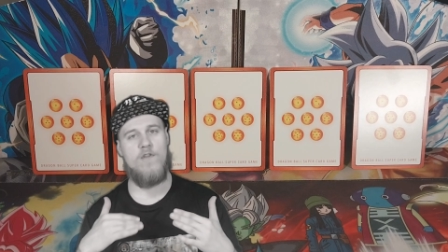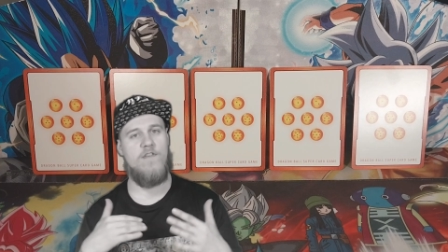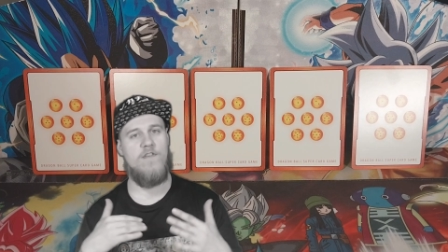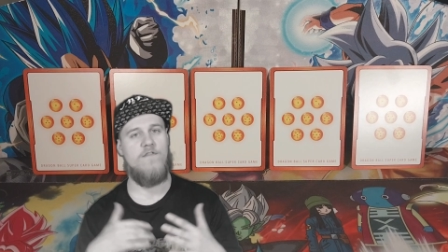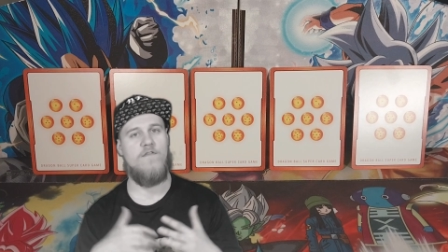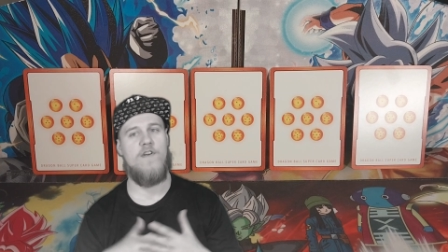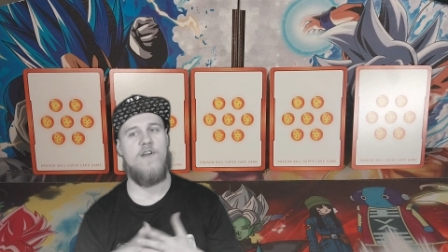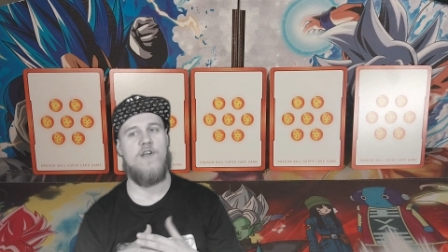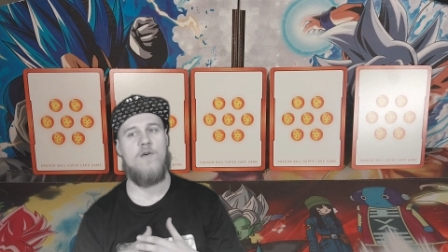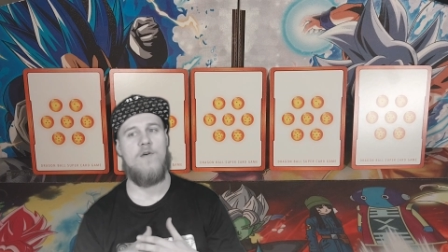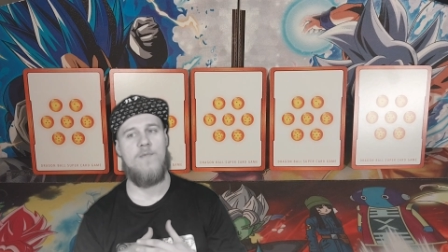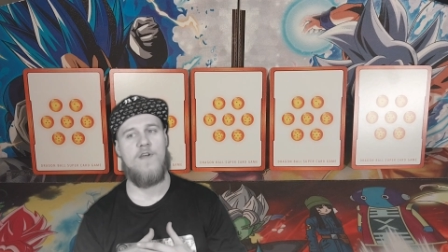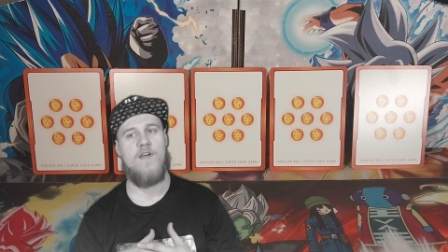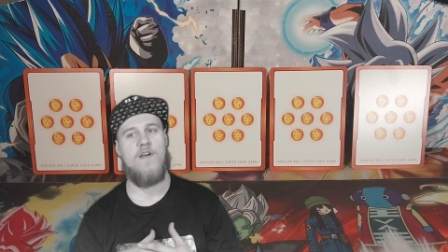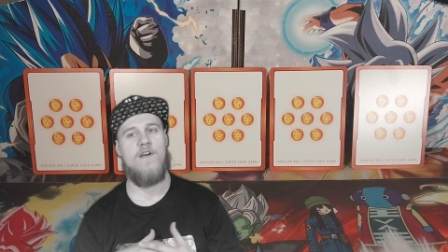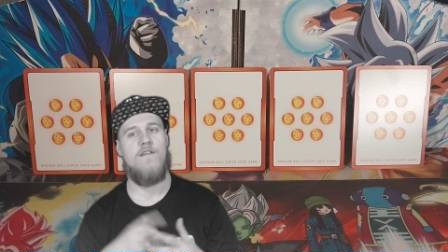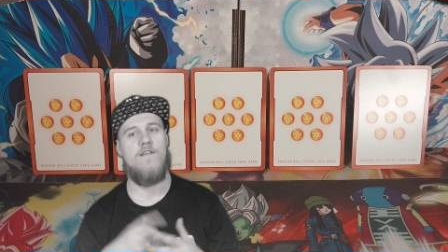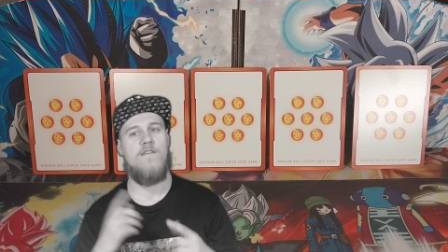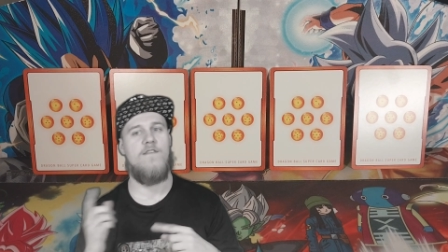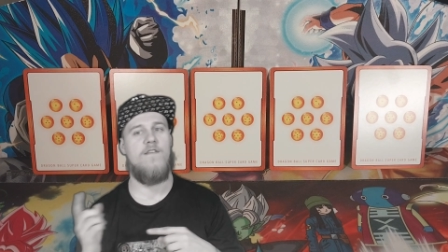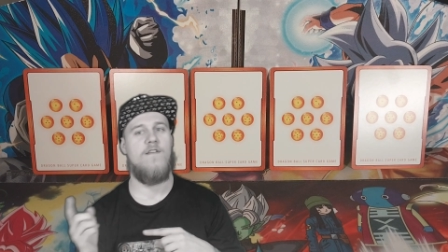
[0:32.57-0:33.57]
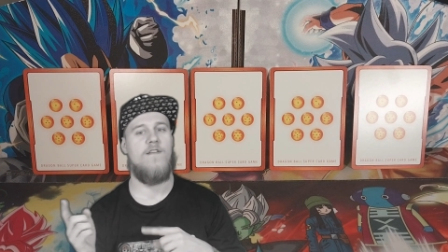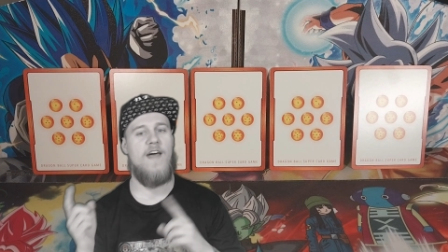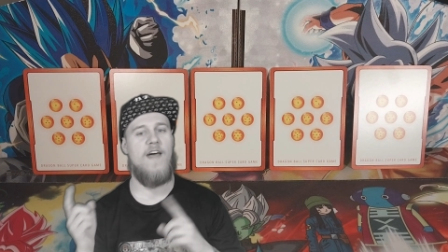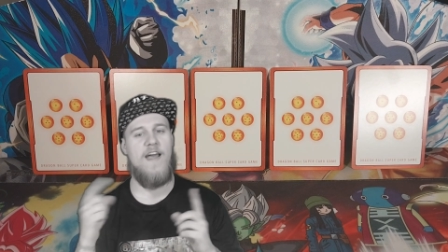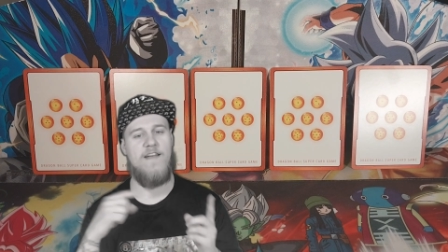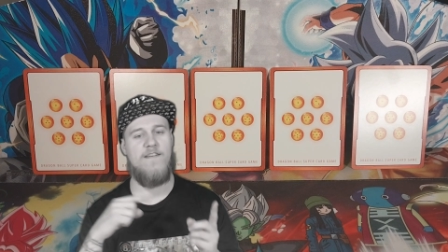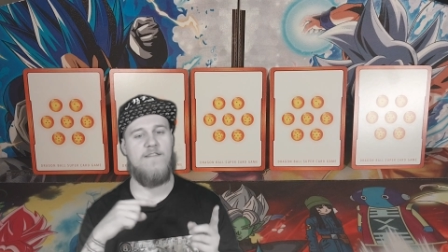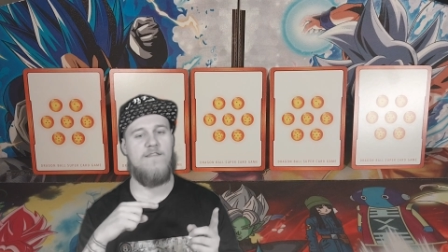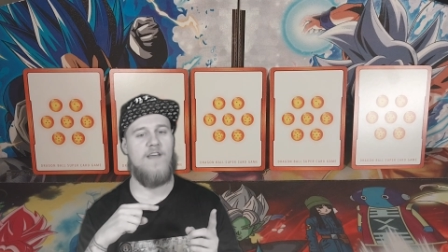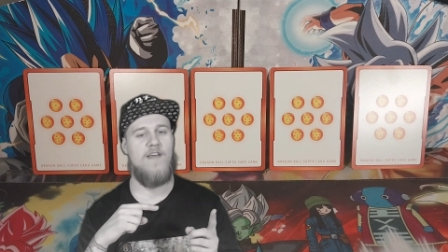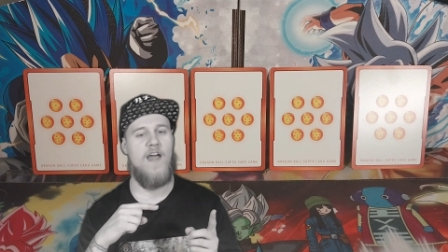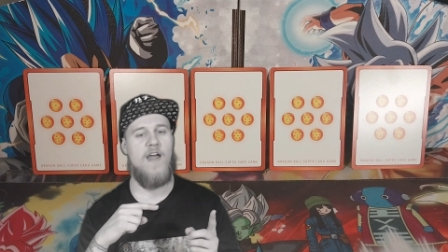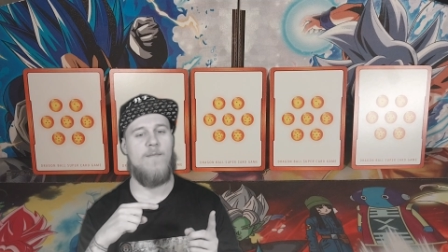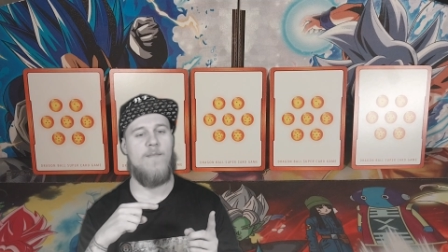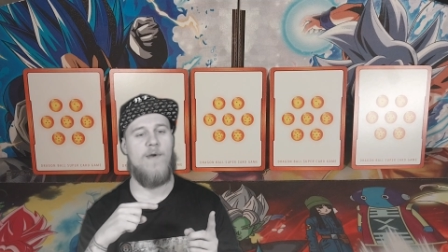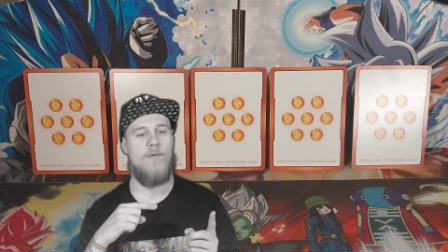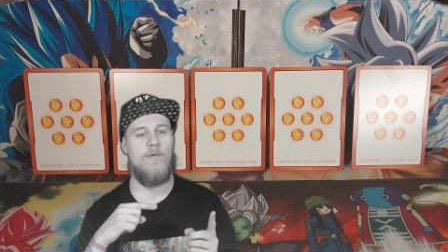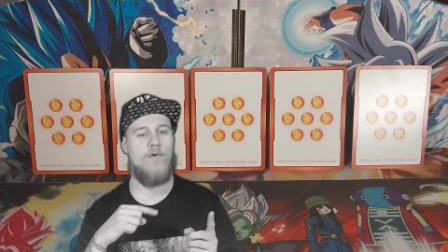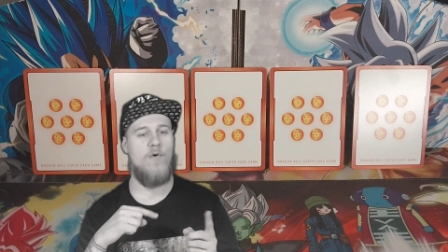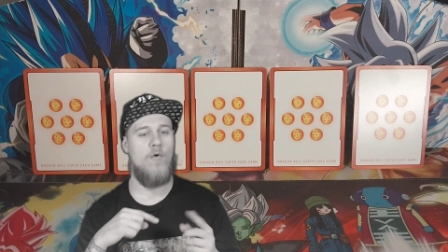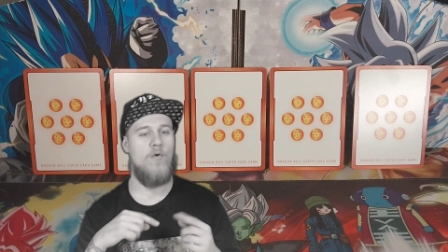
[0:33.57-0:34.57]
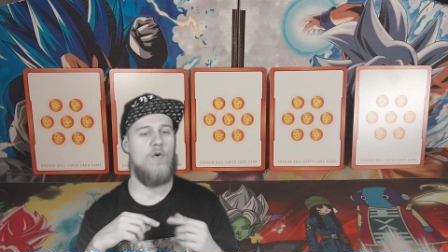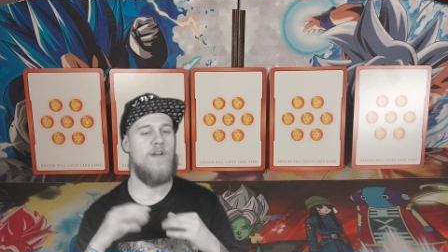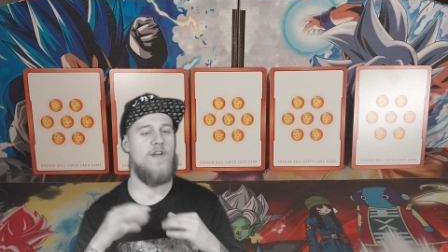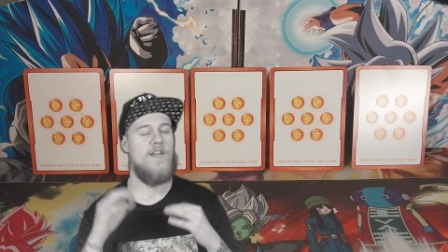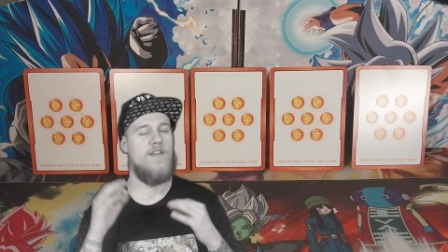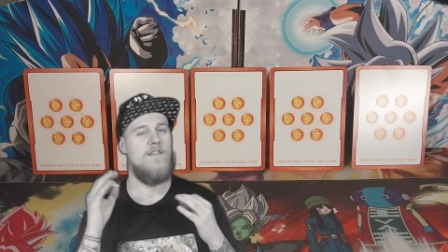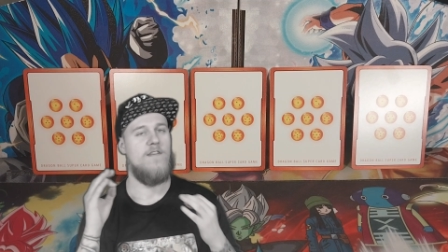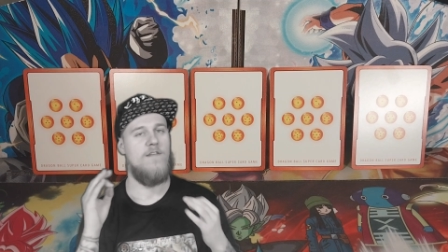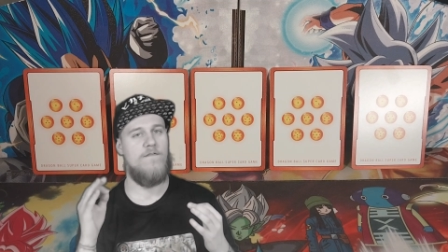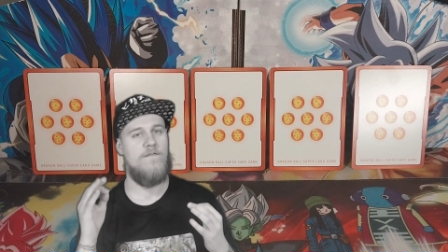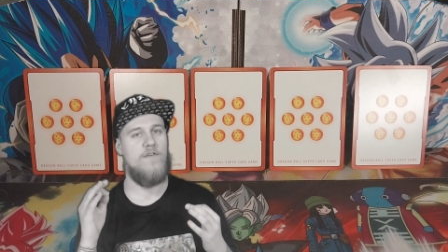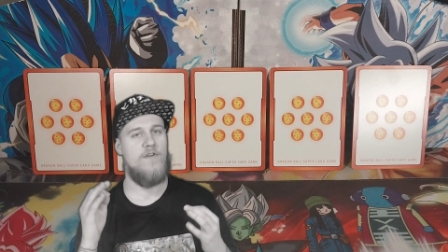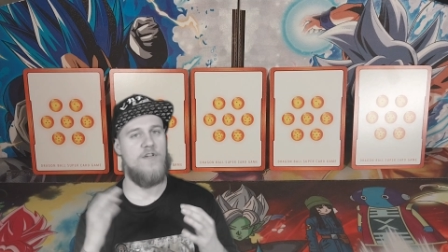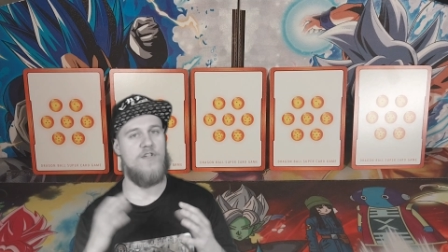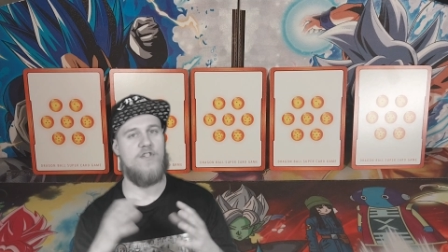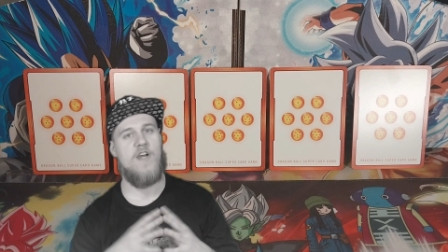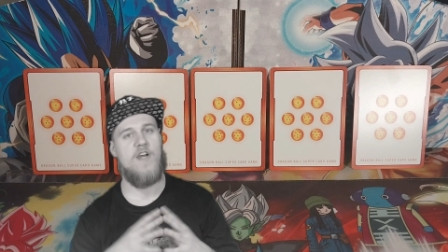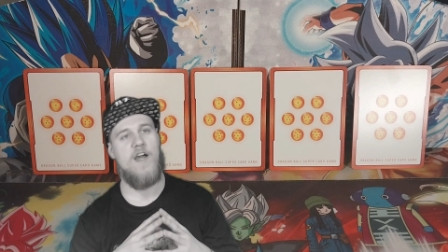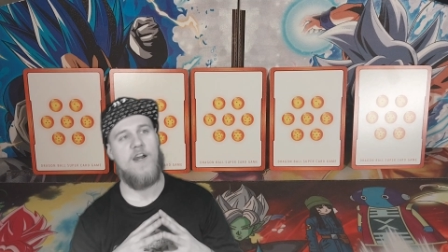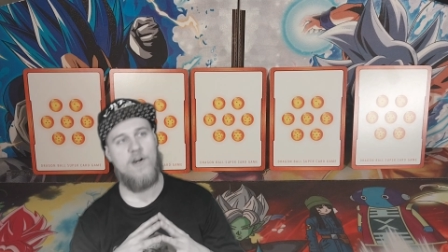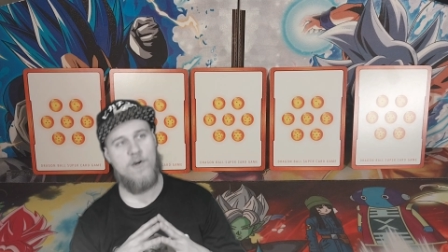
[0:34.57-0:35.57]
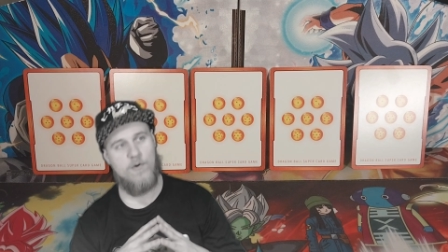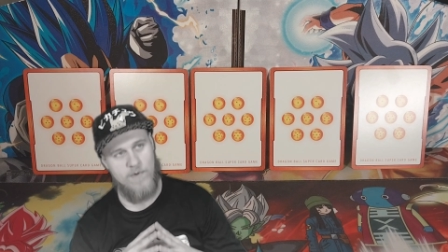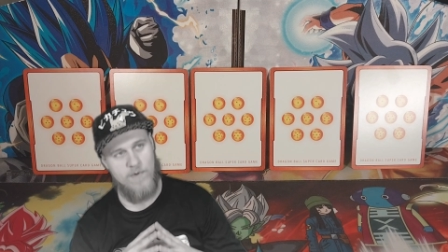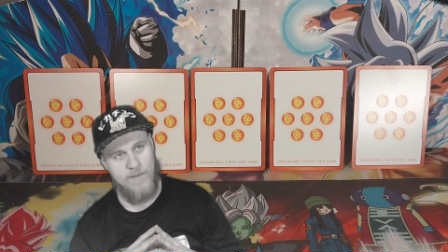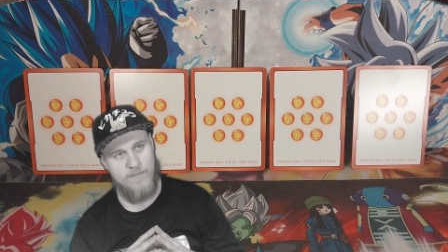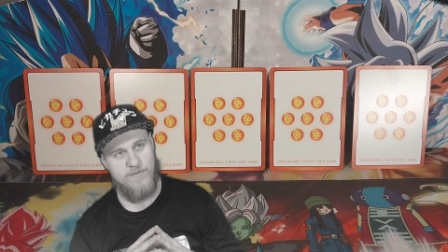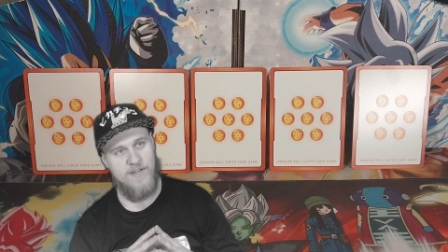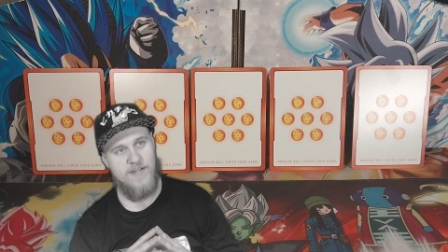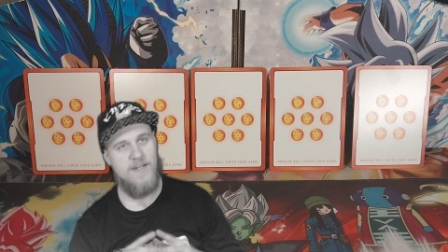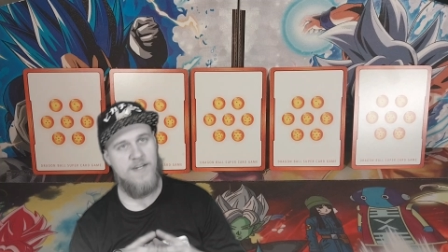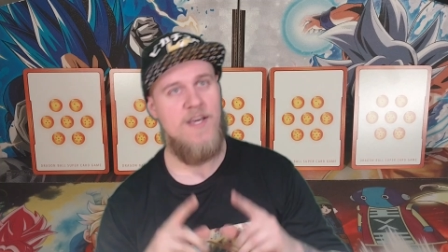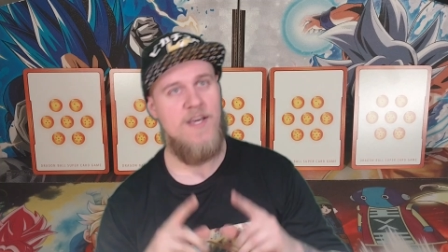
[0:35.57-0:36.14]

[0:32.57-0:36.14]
this video because the last time I recorded it, the footage got corrupted.